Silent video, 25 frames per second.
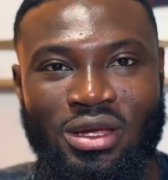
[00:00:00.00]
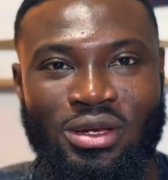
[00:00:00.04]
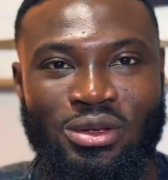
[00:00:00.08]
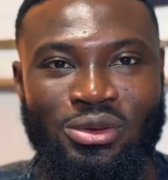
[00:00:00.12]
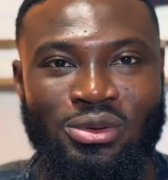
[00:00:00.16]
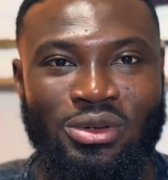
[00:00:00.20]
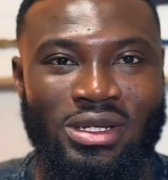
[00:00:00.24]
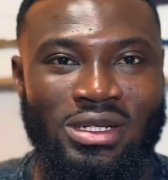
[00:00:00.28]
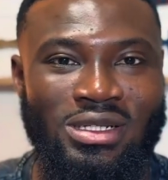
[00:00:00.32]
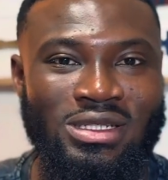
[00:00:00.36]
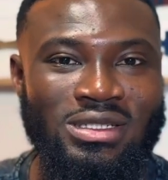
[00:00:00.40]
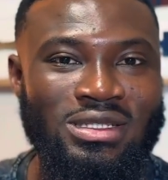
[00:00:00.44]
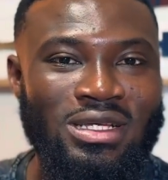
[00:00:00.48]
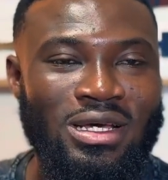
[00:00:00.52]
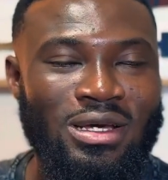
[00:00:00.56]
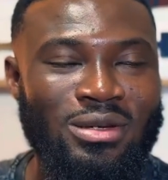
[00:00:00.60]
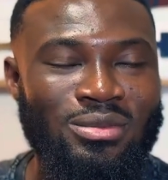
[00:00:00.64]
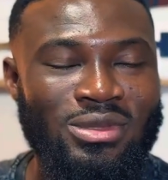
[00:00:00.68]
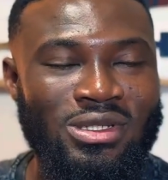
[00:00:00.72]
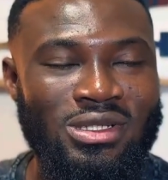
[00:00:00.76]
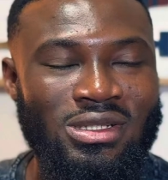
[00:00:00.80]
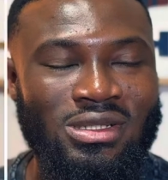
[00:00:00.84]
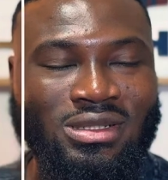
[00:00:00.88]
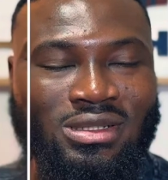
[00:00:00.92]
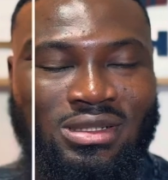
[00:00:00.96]
You understand
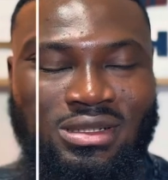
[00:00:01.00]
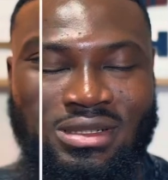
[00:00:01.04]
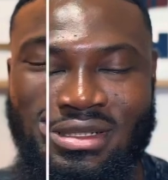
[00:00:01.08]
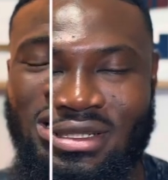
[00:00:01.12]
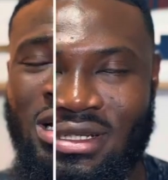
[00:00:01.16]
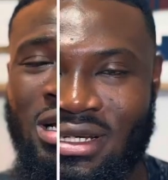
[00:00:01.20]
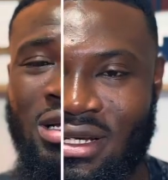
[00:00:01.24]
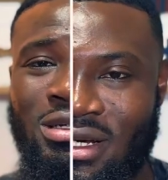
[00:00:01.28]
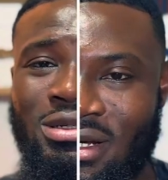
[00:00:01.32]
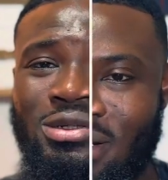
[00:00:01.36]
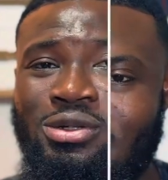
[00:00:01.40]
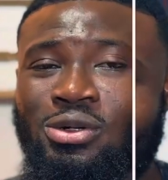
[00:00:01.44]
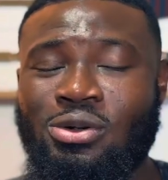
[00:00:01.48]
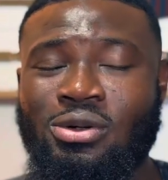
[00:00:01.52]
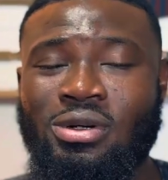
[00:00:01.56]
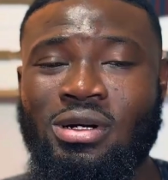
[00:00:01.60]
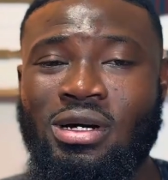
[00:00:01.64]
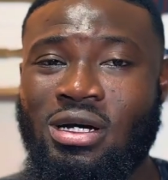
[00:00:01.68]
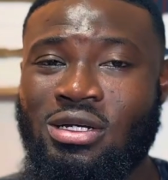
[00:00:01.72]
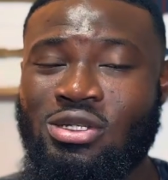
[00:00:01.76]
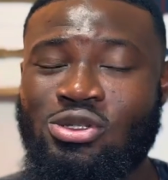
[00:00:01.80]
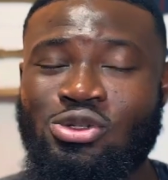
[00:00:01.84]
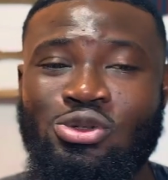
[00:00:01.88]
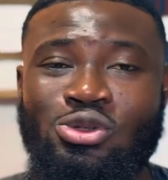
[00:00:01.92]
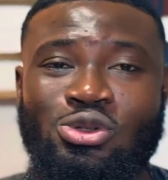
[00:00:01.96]
me? Yeah. And
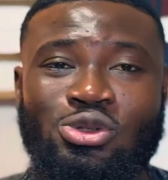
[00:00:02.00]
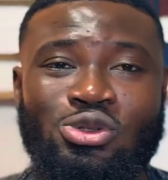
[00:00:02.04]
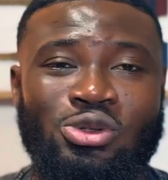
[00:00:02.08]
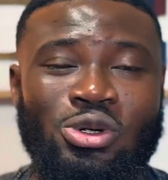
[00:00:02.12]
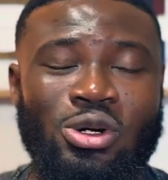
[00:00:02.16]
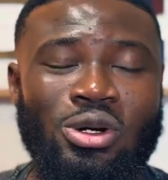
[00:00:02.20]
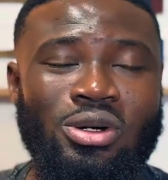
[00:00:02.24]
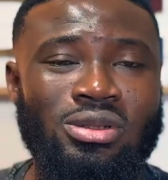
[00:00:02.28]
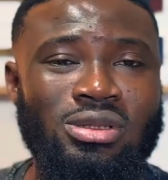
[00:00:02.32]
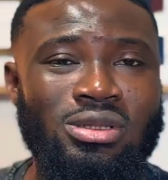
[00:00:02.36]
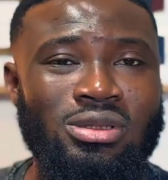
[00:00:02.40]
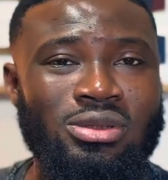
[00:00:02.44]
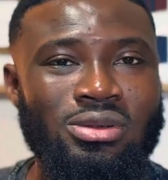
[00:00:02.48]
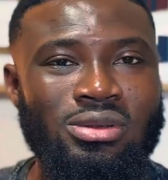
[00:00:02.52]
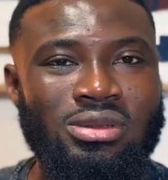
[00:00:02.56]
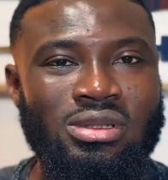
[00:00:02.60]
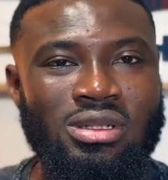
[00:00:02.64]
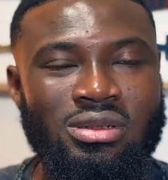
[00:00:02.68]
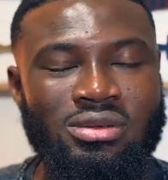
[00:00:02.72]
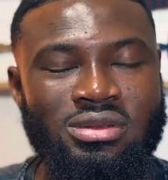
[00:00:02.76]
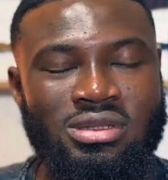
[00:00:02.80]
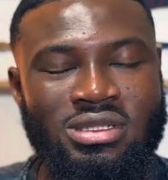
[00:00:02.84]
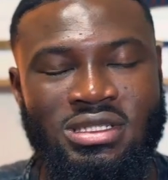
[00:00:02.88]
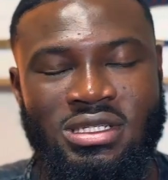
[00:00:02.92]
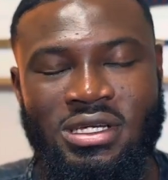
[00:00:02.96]
as usual, they
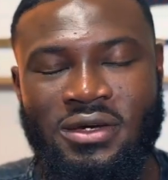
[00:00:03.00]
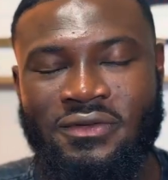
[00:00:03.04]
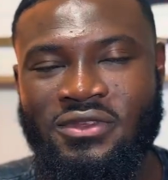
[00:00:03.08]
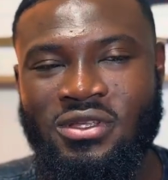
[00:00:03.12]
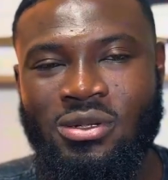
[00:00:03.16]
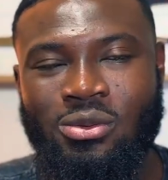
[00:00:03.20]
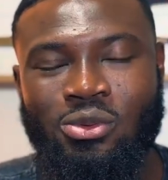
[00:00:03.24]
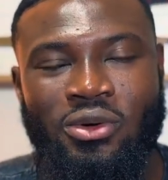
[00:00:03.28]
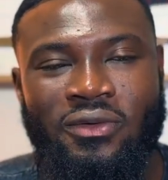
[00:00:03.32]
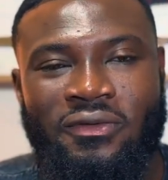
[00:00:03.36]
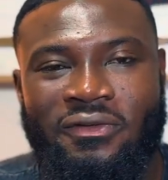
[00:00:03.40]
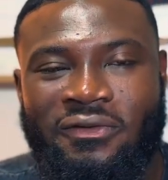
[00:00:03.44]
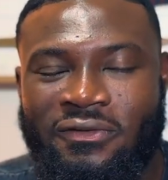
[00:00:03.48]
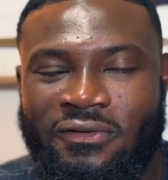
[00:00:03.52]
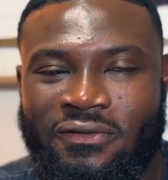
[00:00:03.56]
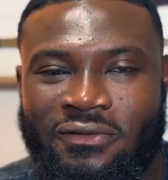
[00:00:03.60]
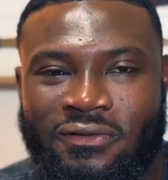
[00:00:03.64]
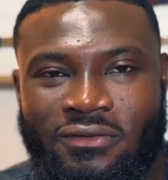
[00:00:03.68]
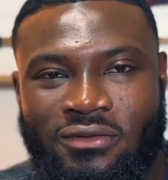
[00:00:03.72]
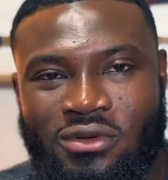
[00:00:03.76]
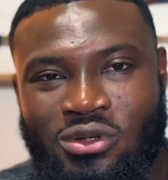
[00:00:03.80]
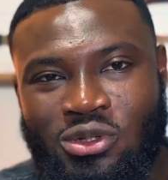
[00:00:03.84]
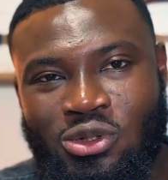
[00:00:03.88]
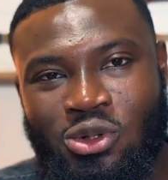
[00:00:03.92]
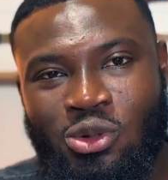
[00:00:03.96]
received them with
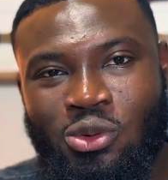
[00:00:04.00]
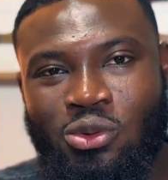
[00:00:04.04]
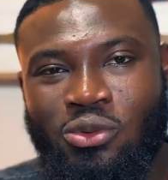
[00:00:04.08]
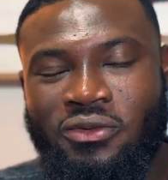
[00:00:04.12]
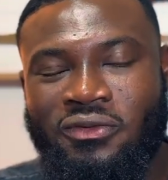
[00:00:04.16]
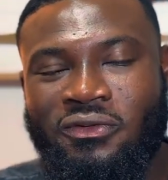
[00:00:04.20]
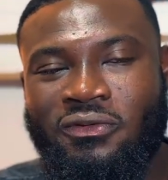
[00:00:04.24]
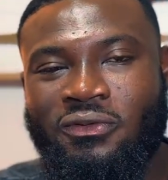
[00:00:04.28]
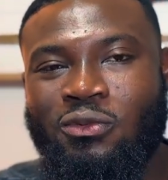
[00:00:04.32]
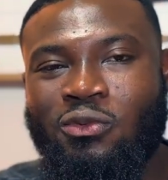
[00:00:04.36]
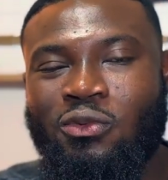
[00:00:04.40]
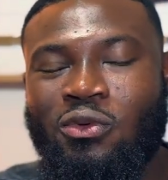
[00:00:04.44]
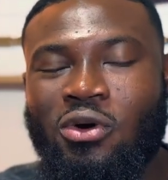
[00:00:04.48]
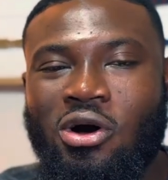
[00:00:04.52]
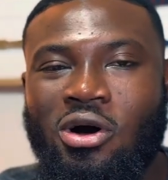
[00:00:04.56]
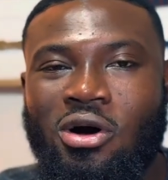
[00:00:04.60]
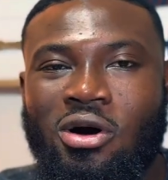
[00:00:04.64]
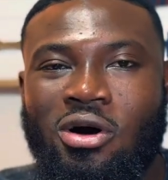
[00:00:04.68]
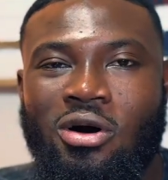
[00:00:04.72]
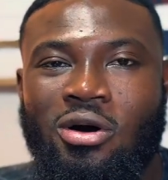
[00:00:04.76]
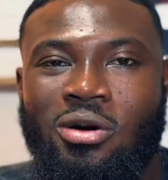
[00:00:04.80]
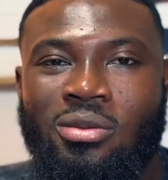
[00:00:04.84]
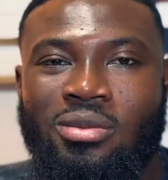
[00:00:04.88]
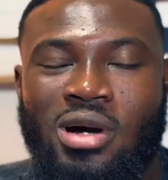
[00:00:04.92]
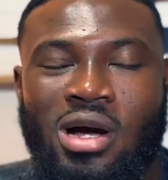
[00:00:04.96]
with
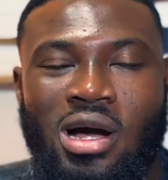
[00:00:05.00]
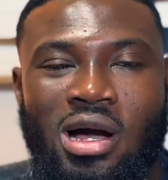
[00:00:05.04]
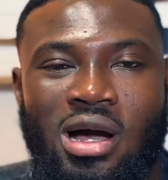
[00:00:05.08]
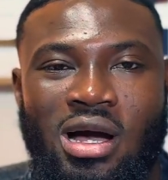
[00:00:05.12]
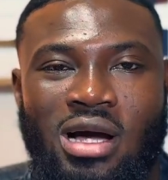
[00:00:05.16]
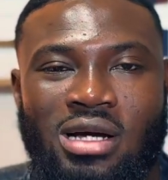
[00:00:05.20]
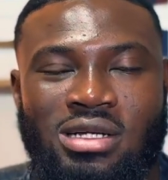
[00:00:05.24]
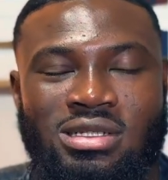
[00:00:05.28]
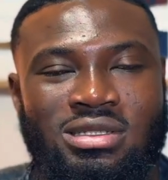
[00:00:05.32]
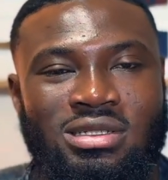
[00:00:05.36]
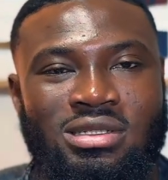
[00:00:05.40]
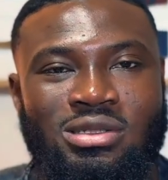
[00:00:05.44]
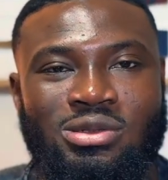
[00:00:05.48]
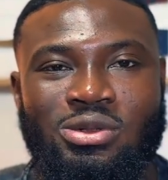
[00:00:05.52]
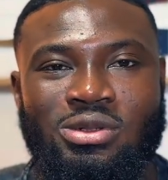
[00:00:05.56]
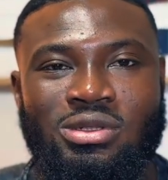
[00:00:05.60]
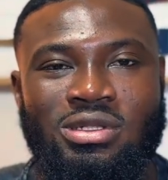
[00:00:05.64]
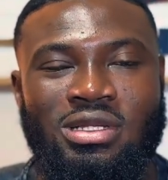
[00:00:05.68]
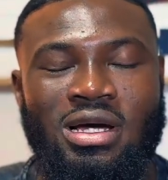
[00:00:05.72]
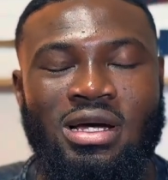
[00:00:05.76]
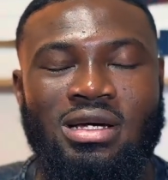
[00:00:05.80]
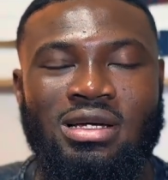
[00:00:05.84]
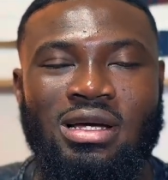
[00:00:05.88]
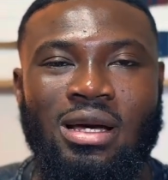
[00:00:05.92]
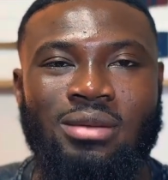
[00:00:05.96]
warm hugs and all
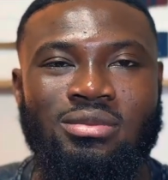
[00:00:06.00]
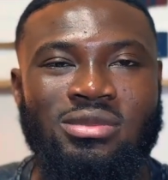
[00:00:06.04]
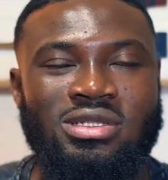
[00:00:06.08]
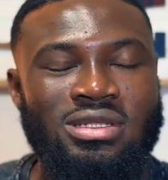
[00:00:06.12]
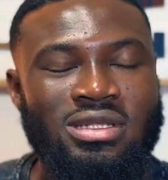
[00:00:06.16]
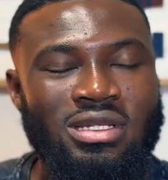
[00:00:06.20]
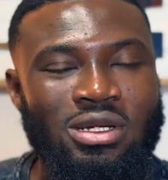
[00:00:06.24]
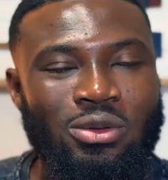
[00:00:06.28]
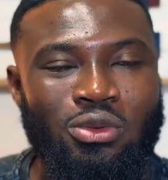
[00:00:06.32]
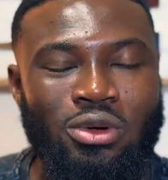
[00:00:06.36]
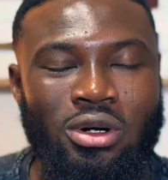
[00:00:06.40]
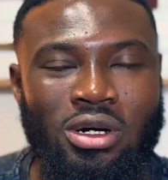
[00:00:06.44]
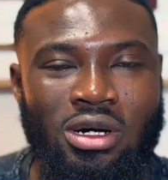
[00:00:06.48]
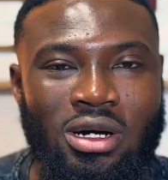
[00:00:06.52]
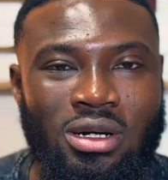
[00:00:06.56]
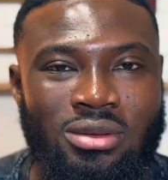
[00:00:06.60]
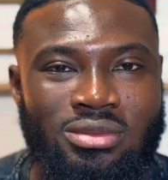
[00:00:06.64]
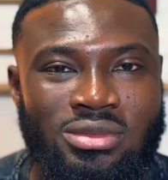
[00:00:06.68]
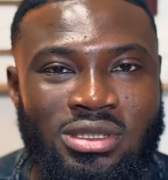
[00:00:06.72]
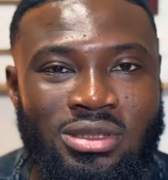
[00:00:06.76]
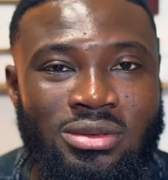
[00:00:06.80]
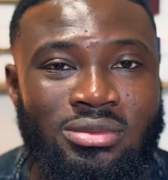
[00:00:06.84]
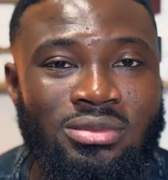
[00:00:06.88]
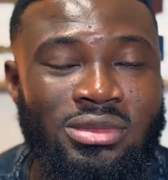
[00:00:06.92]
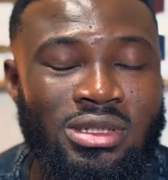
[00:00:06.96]
that. I mean, they welcome
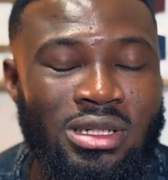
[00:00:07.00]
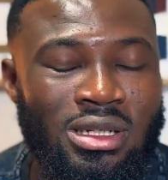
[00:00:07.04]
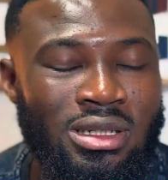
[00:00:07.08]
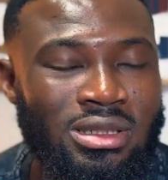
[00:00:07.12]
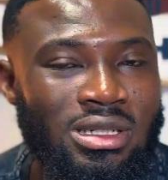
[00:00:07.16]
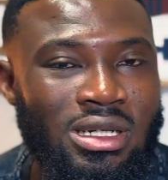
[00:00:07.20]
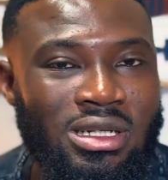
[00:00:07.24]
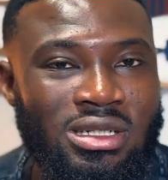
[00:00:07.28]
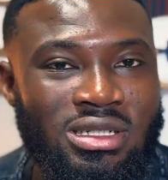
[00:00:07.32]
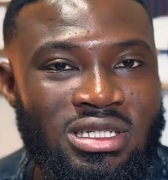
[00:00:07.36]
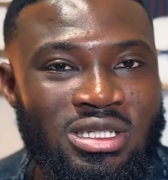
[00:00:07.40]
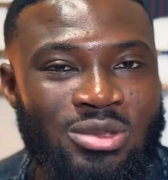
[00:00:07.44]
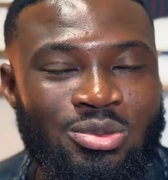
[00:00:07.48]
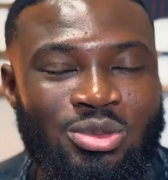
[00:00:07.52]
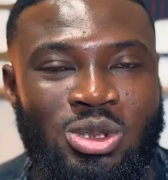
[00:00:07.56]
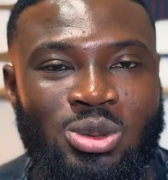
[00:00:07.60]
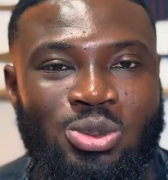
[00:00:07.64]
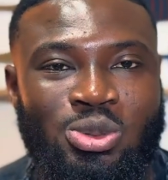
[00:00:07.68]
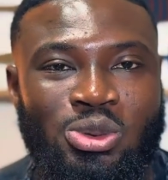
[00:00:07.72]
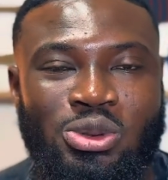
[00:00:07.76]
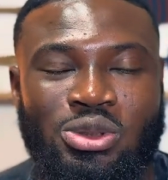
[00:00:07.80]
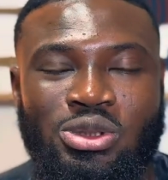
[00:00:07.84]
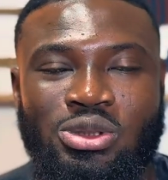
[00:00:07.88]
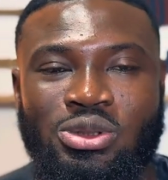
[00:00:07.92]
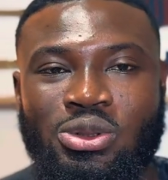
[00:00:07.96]
him and his
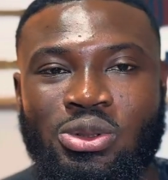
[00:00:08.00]
people.